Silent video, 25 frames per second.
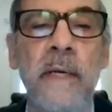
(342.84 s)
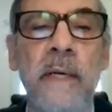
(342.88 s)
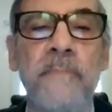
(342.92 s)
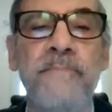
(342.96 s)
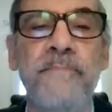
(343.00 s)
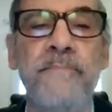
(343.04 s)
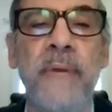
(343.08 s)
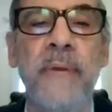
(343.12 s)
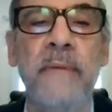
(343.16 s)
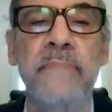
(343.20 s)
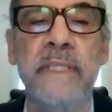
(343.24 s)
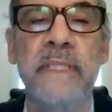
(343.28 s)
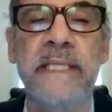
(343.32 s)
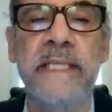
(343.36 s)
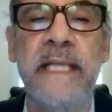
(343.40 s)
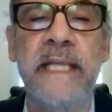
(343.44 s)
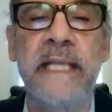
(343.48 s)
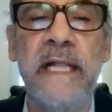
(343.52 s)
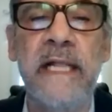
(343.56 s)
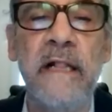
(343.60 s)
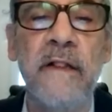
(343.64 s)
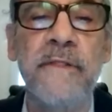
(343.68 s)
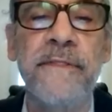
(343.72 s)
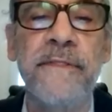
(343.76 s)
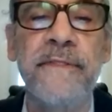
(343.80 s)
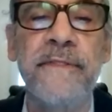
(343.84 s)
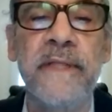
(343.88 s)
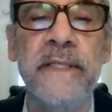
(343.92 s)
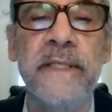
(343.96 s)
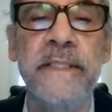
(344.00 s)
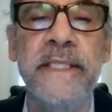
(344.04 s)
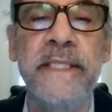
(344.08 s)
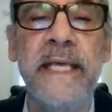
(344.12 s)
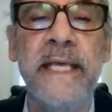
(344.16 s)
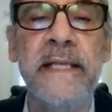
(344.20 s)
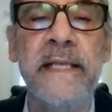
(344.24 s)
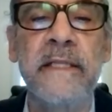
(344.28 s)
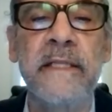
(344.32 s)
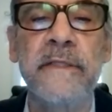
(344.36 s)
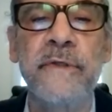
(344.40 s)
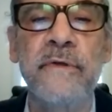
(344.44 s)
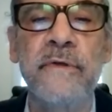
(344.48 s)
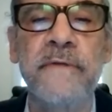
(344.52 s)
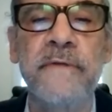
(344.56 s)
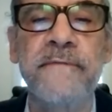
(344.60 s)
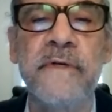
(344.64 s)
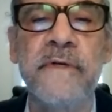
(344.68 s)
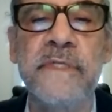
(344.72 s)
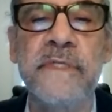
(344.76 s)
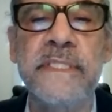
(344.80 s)
public health at Yale
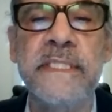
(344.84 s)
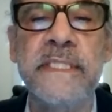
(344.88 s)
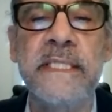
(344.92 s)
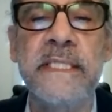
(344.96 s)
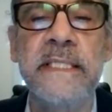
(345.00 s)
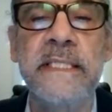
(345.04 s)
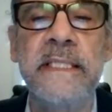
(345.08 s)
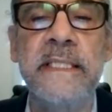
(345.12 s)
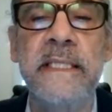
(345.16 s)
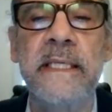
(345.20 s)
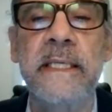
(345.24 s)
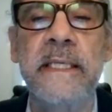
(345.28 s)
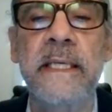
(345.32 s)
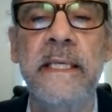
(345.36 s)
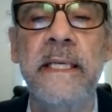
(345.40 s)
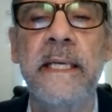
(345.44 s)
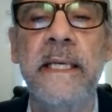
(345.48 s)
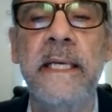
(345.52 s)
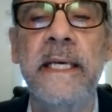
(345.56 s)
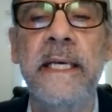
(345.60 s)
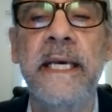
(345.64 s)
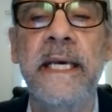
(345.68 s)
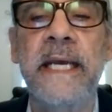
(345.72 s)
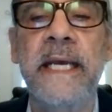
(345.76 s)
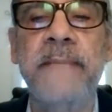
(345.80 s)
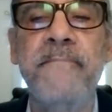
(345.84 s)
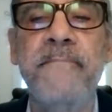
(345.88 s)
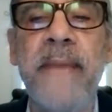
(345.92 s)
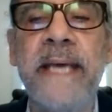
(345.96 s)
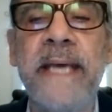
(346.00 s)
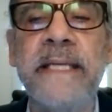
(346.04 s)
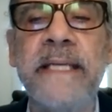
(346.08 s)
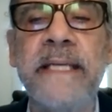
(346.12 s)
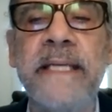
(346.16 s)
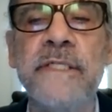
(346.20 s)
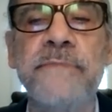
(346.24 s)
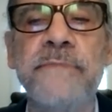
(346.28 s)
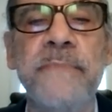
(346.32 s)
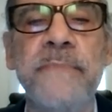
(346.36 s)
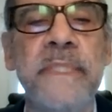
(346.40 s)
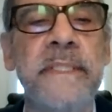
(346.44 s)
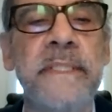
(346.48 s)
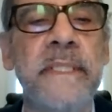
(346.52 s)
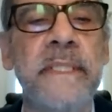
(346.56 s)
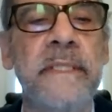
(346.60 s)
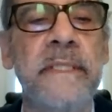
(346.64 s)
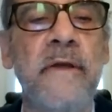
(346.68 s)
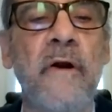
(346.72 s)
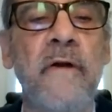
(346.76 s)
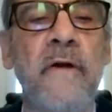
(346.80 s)
University, and
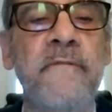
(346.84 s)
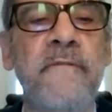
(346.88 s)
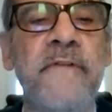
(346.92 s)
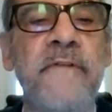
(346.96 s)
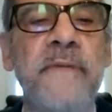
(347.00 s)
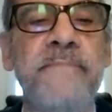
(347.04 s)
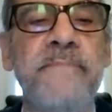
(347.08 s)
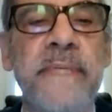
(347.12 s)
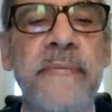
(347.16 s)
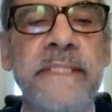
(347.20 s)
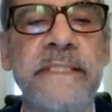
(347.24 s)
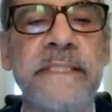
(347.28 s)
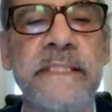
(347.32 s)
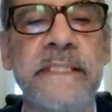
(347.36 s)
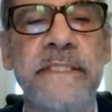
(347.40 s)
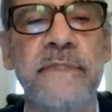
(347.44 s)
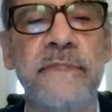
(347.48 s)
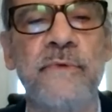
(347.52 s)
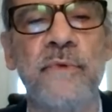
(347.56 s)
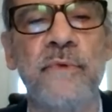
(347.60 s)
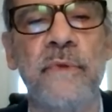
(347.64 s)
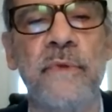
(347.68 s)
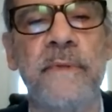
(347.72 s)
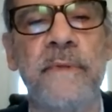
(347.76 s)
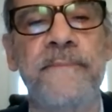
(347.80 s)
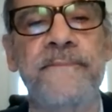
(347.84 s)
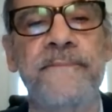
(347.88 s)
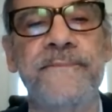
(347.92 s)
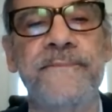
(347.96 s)
management at Harvard Business School.